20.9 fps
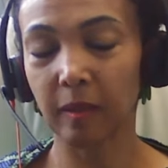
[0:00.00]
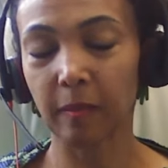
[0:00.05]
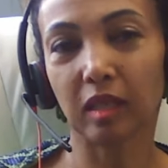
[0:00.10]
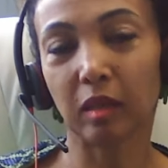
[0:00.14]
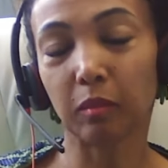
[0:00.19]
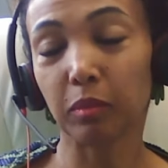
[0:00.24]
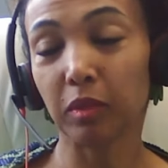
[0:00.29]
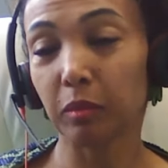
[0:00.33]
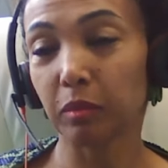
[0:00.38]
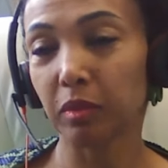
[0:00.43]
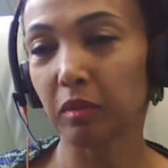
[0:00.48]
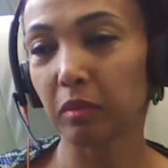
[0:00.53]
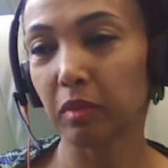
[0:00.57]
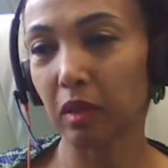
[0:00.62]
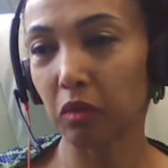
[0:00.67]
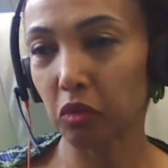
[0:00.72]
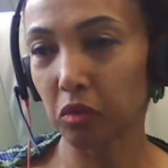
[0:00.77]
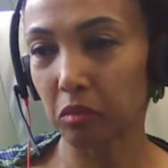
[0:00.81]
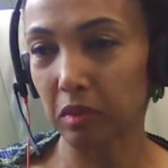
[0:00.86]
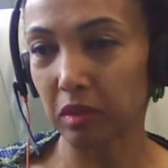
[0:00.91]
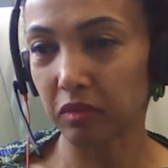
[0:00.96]
Some people
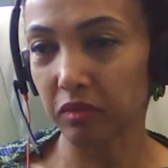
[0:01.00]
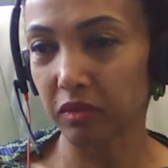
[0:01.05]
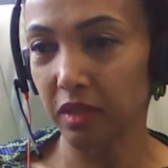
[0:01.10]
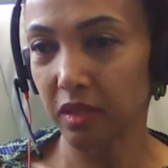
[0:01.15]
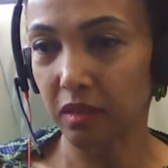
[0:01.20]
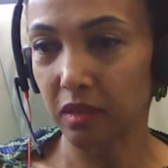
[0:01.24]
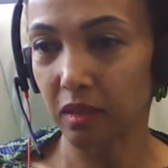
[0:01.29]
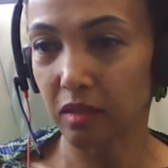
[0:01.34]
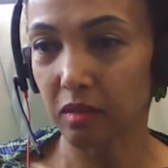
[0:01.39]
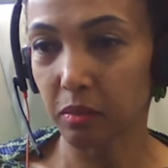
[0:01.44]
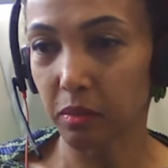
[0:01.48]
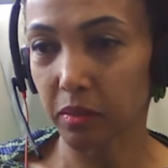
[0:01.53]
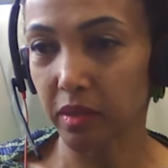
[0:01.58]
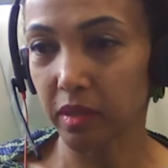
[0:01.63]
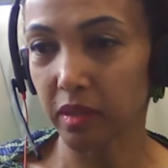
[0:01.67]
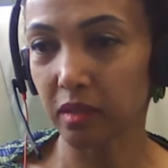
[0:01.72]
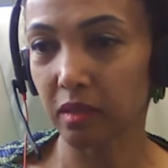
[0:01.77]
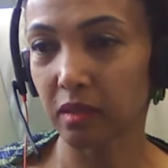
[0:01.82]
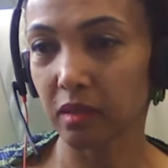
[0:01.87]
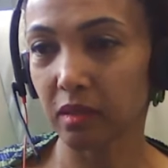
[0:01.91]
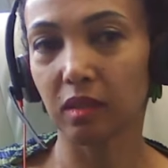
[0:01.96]
back home are very
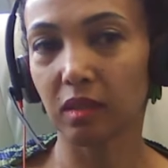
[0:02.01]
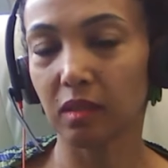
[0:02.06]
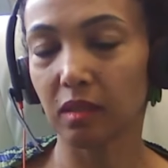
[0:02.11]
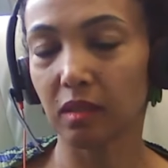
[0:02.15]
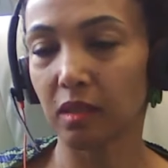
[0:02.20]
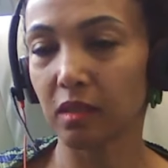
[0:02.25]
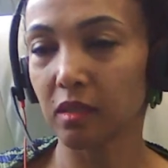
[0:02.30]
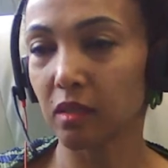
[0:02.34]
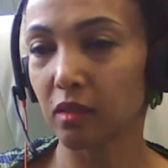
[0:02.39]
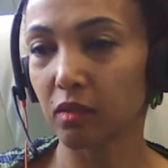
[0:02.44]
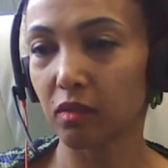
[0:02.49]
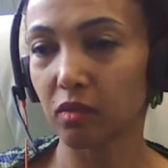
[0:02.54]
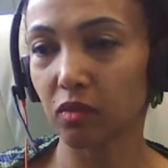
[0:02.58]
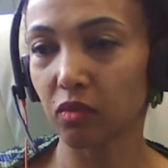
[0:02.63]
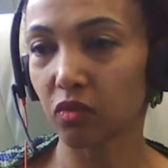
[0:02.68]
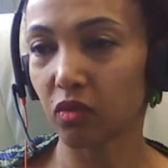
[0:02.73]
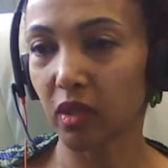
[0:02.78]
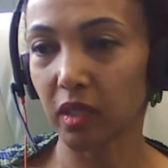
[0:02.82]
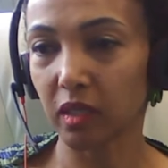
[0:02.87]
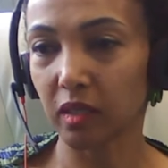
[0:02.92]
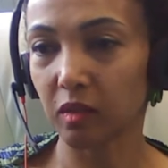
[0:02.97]
desperate. So it's easy to
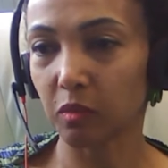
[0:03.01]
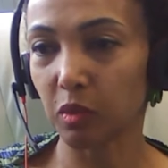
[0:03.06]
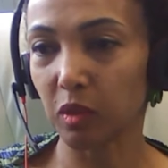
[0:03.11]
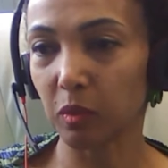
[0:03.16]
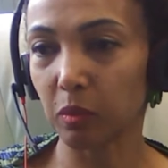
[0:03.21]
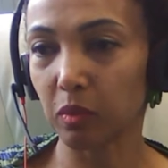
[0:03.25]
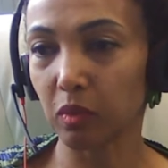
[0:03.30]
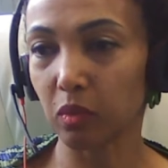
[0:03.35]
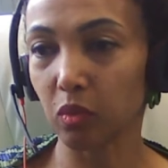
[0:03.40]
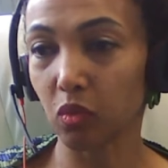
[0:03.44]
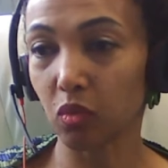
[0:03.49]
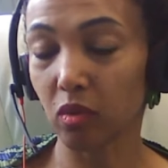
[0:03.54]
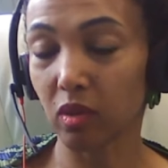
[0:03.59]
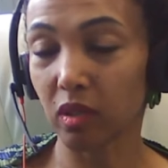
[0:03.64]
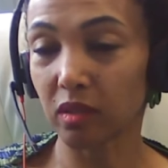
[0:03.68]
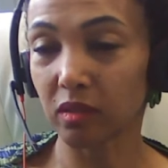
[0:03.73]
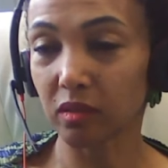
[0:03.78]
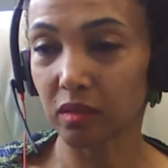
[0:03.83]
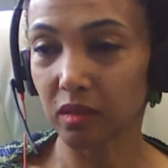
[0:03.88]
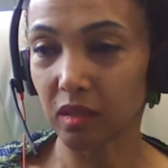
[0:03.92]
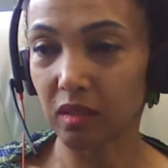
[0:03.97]
find people who
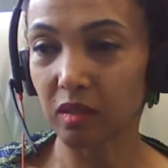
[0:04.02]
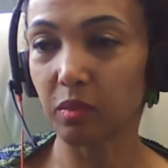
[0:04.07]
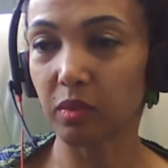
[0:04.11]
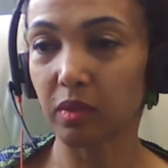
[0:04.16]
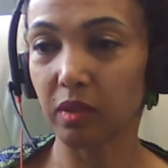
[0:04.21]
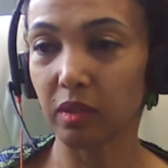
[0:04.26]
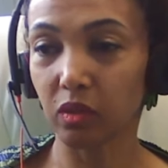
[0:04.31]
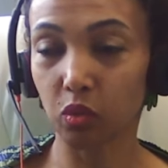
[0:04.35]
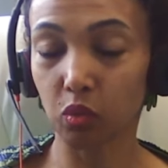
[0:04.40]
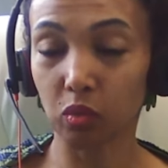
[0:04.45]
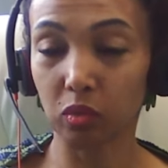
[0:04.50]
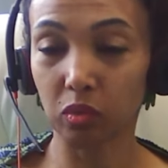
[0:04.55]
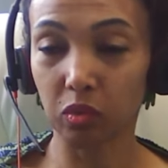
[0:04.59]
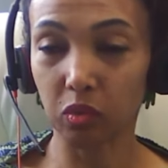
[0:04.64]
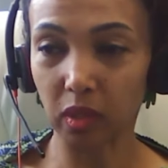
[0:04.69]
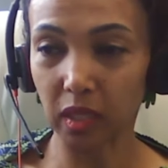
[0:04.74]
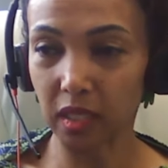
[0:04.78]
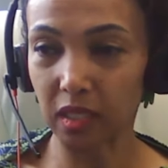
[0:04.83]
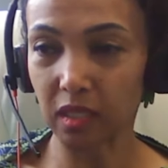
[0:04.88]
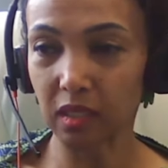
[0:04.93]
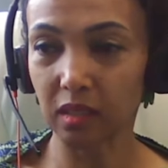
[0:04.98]
are desperate, who will
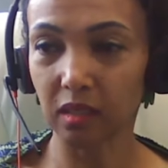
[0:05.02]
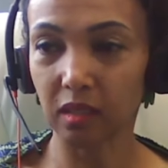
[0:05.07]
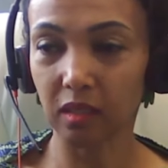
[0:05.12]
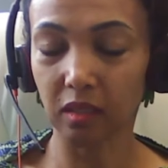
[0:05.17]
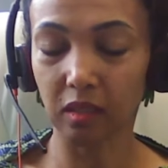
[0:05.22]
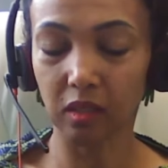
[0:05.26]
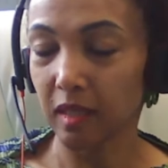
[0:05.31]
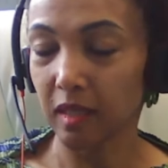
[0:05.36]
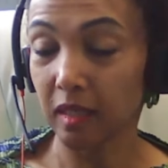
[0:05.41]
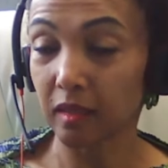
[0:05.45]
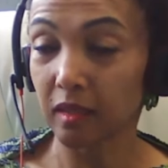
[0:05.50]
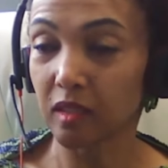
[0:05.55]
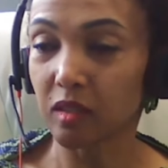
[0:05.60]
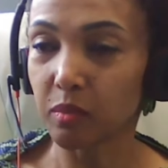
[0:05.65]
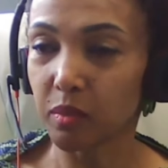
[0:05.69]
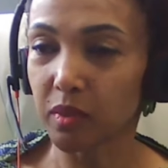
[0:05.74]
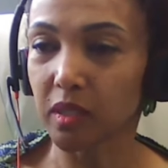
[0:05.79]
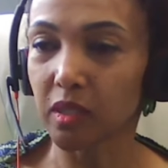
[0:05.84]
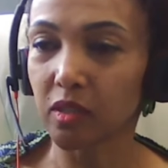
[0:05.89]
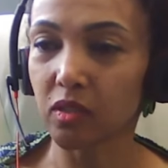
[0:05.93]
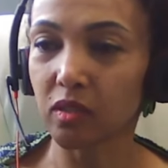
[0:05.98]
do anything. That
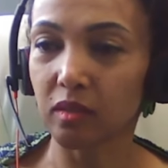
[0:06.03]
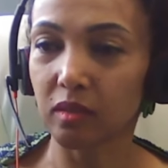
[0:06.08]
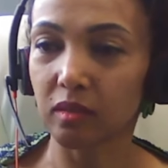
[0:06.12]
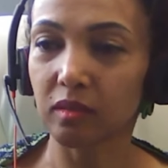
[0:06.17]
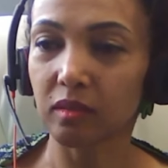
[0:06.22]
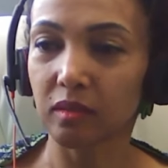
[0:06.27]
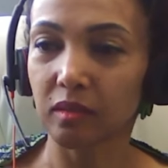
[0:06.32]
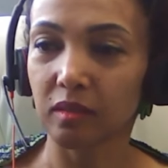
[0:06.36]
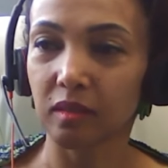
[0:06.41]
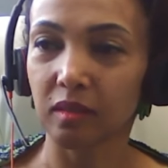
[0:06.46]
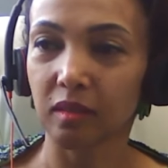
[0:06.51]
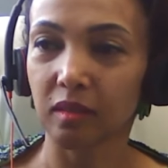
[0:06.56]
desperation